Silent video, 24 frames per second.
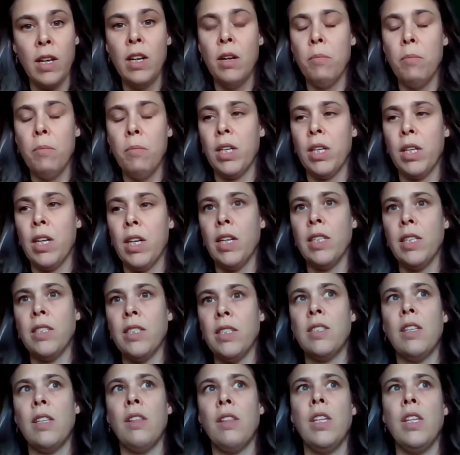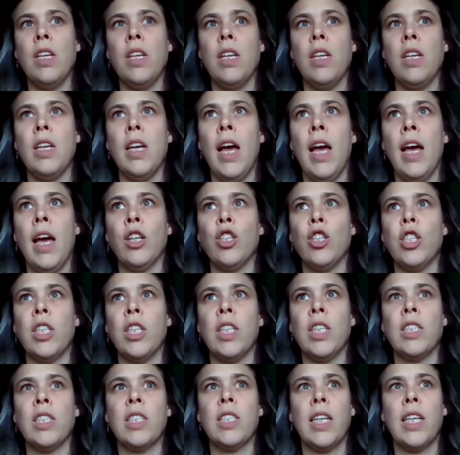because the energy
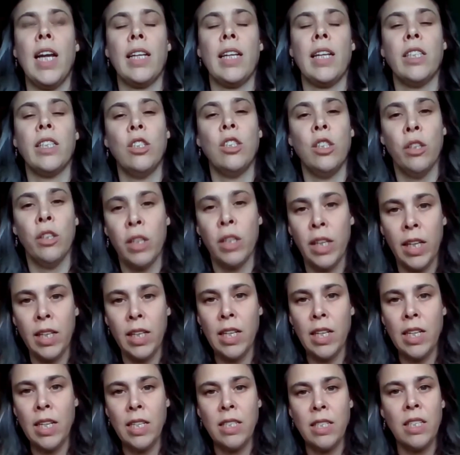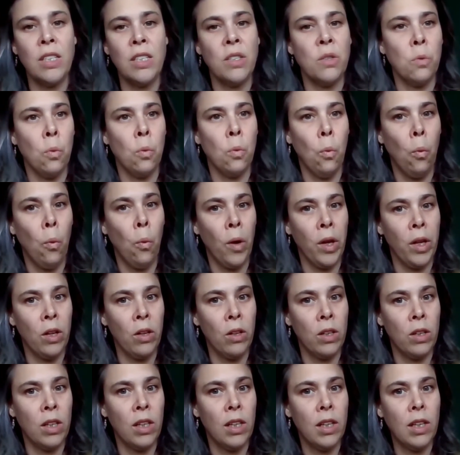that's connected to your kidneys is
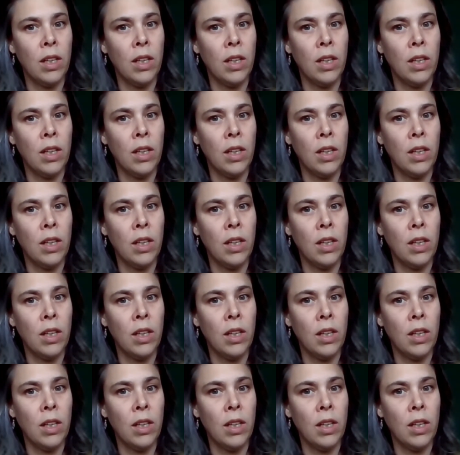will.